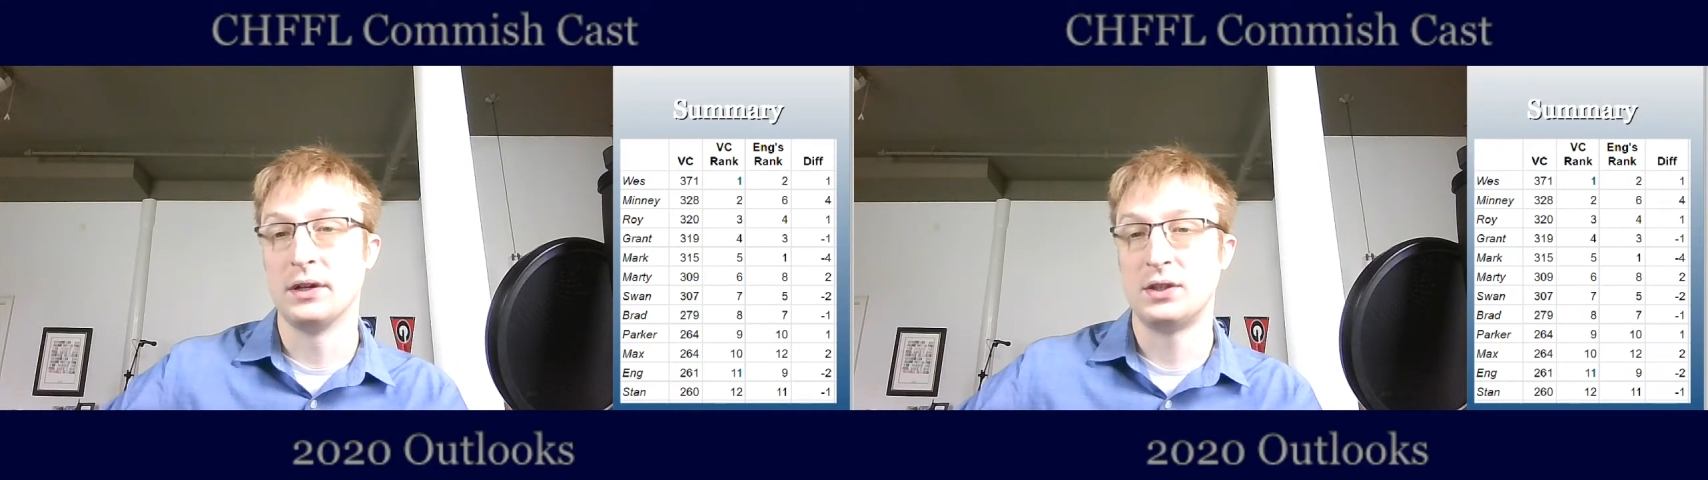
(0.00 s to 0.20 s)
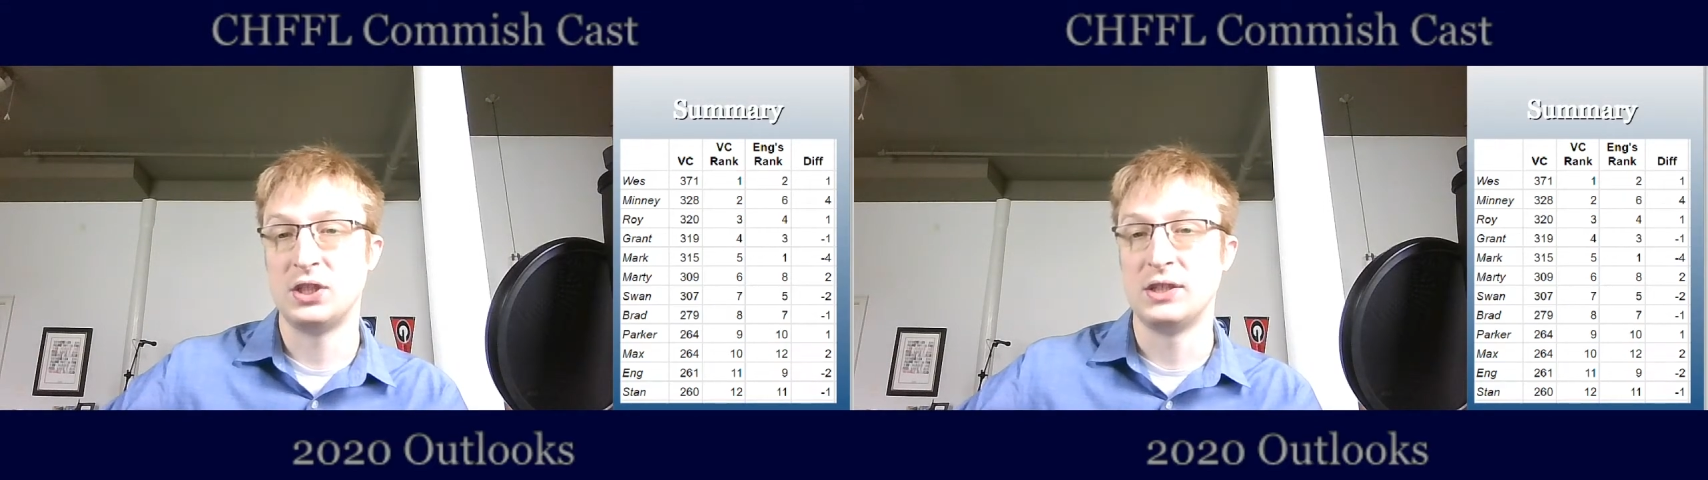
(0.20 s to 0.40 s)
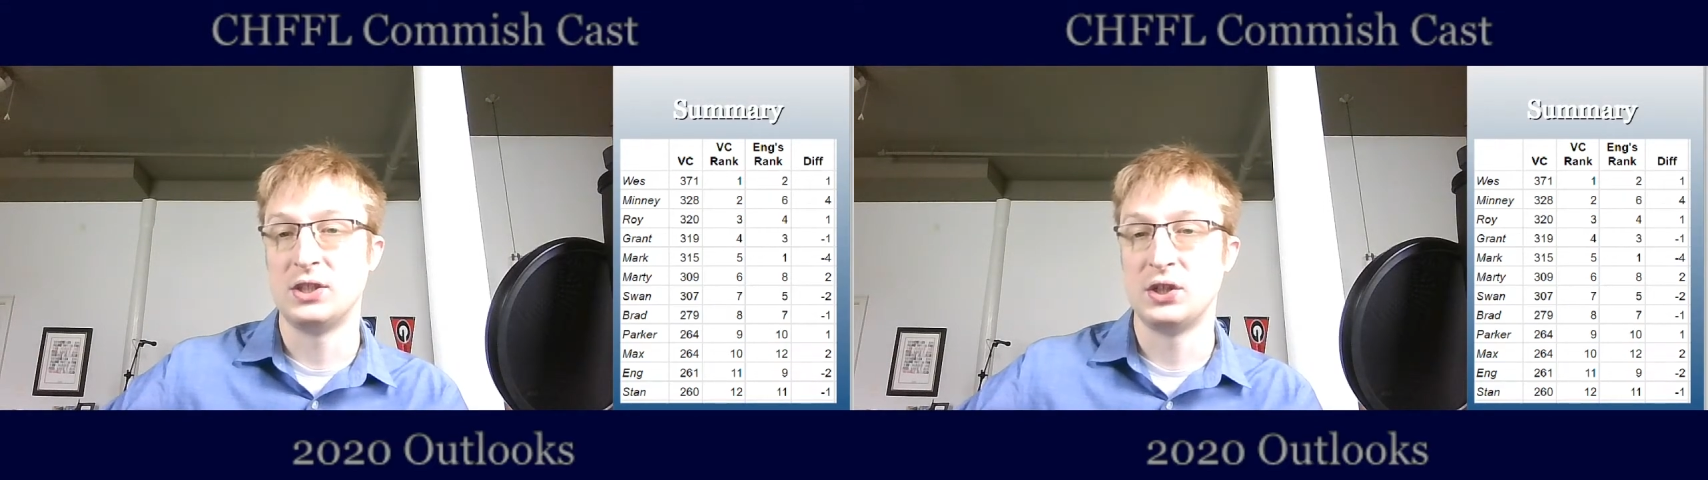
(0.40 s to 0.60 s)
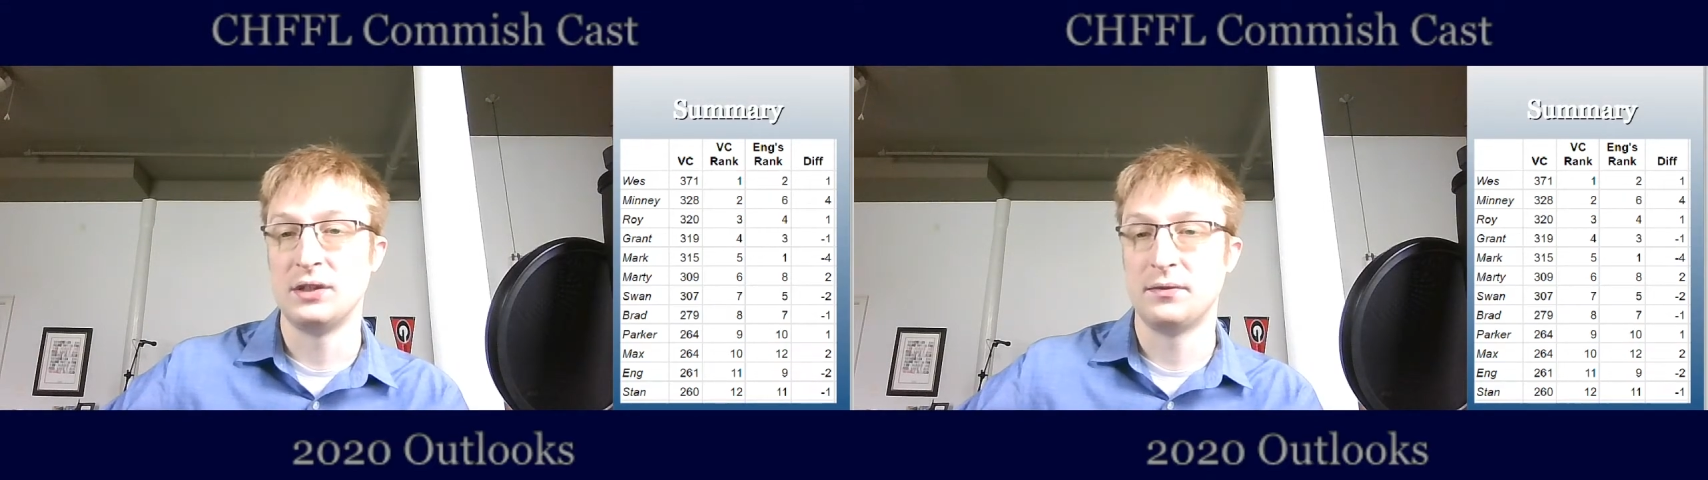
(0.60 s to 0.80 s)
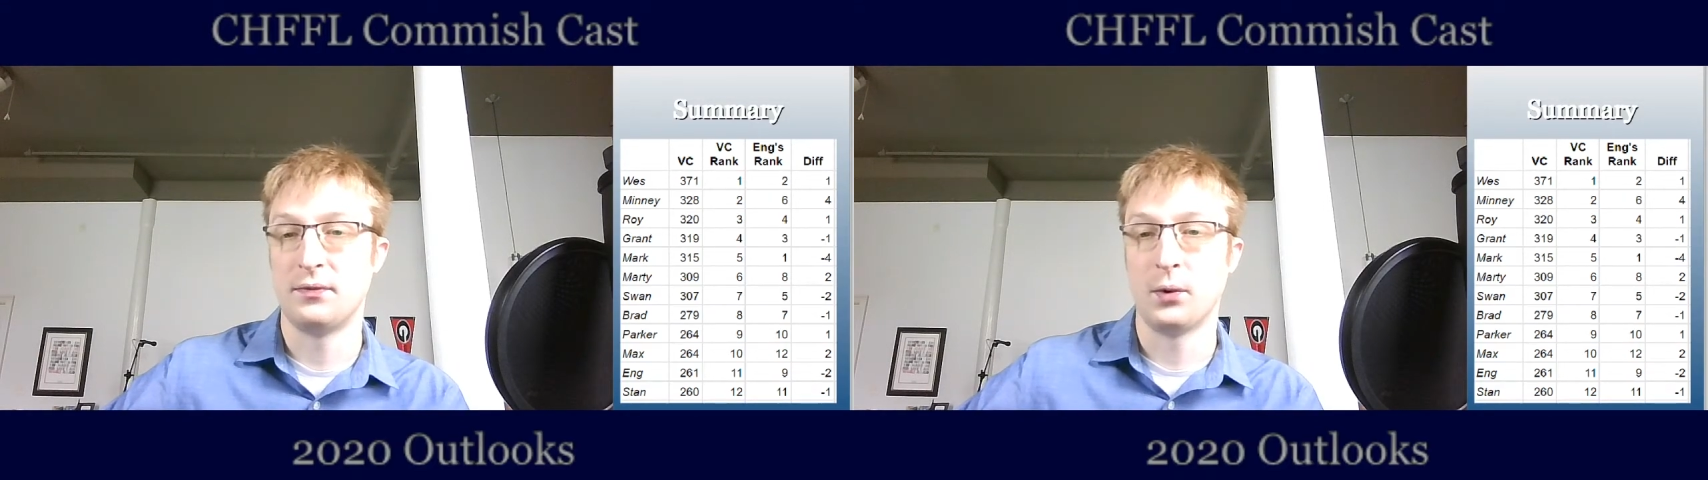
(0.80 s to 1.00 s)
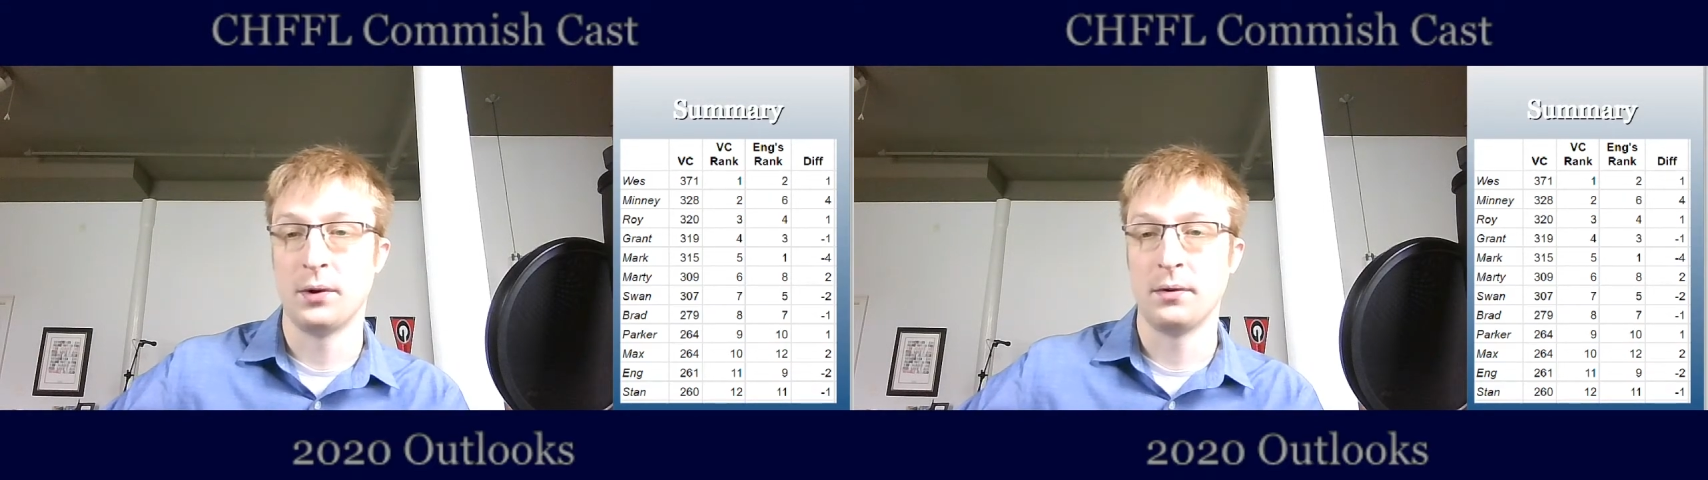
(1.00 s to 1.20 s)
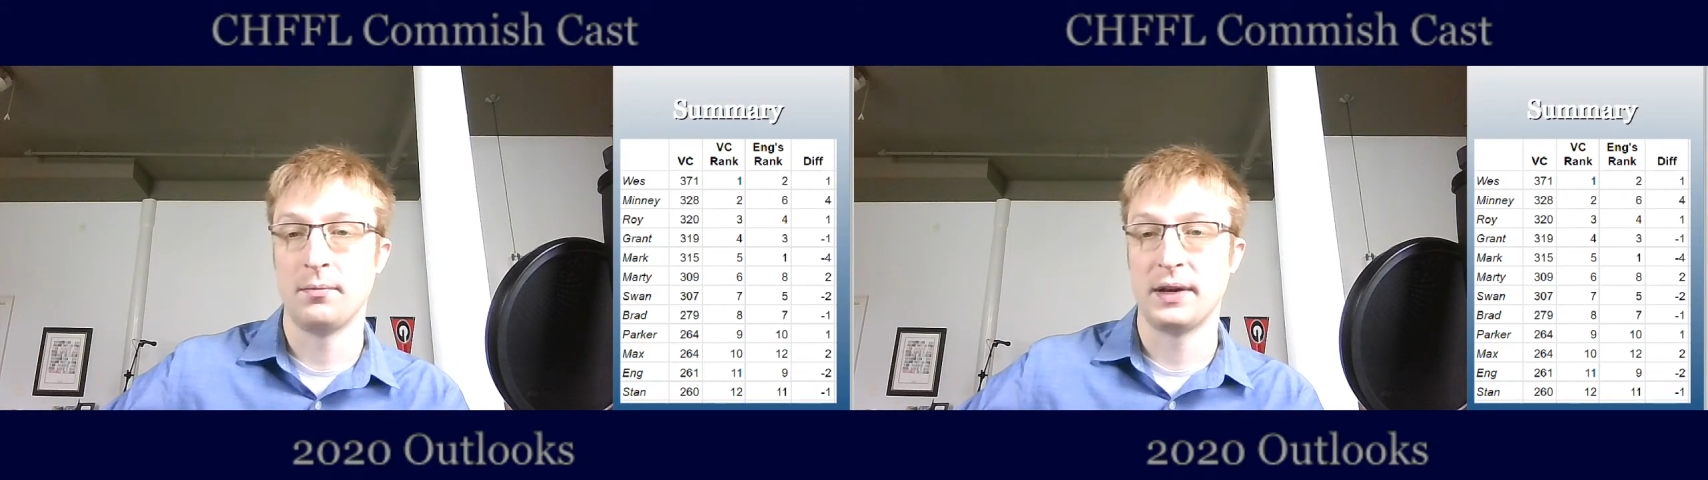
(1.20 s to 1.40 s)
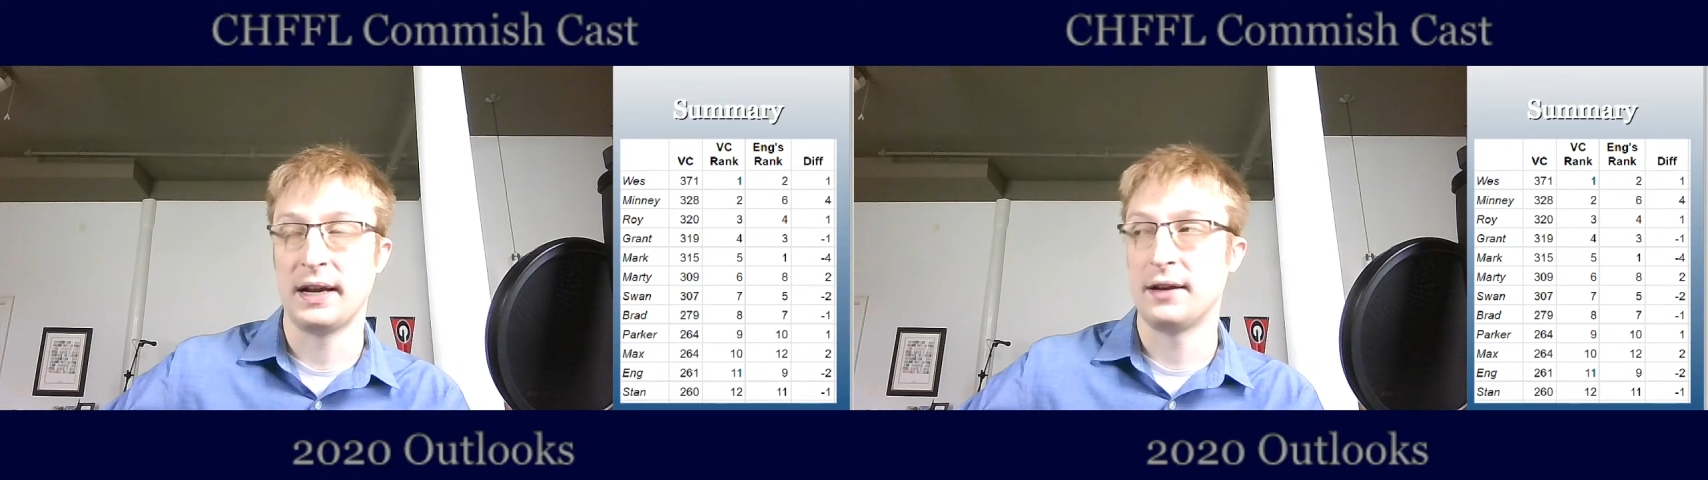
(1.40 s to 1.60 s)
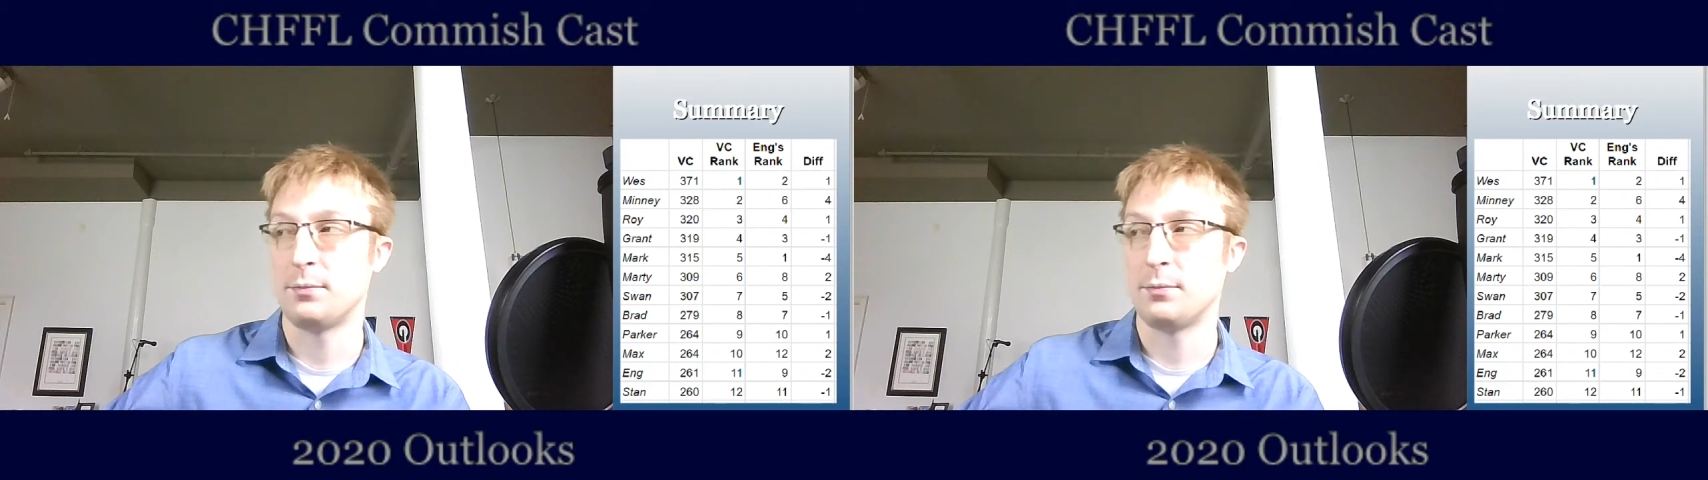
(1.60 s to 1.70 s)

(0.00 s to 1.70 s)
cheat sheet for the guys